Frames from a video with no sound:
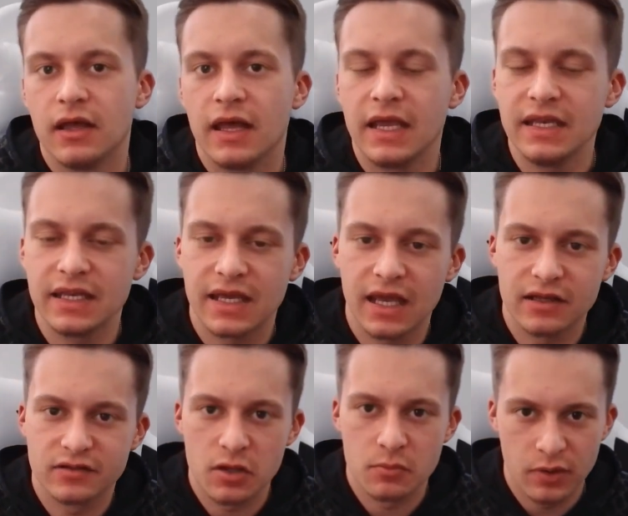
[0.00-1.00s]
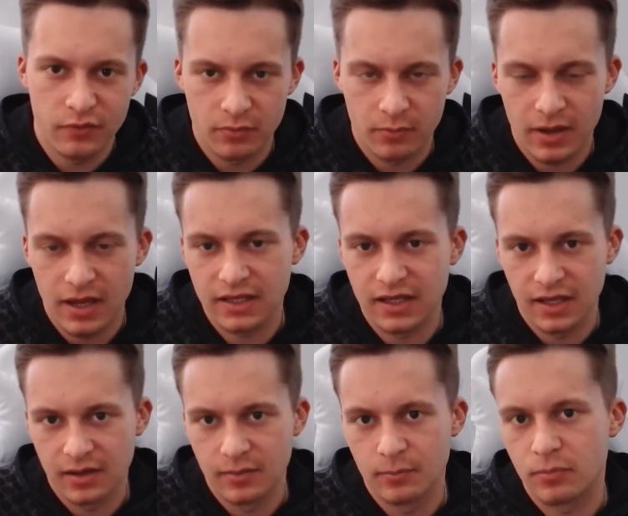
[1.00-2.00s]
Indicators don't move the market,
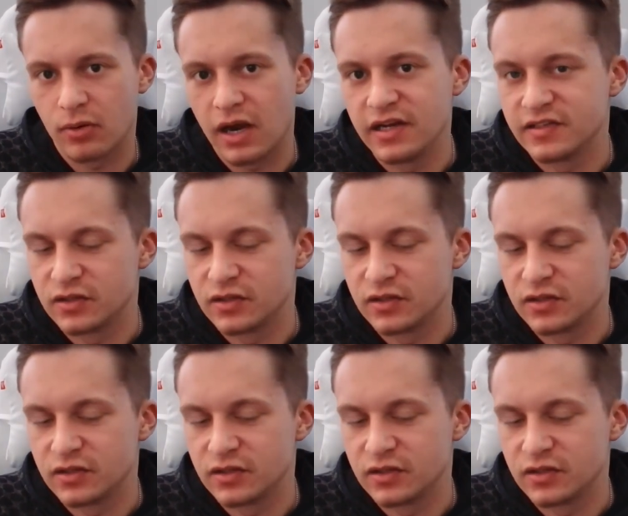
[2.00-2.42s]
price